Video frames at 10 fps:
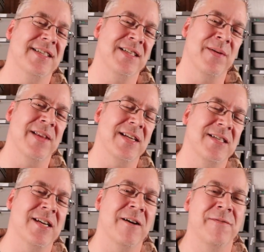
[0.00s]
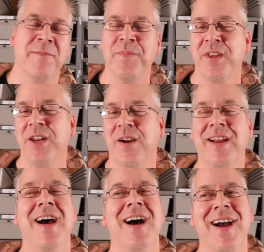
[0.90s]
some of that stuff, you know, I
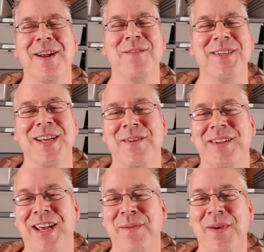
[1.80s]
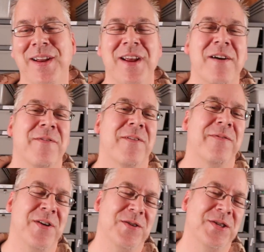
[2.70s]
kind of wish I would keep it for
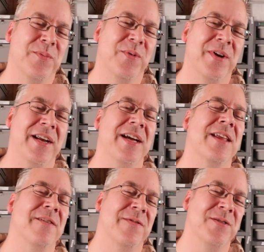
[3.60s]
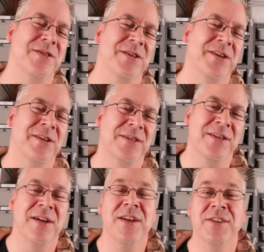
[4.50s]
future breeding in the future years.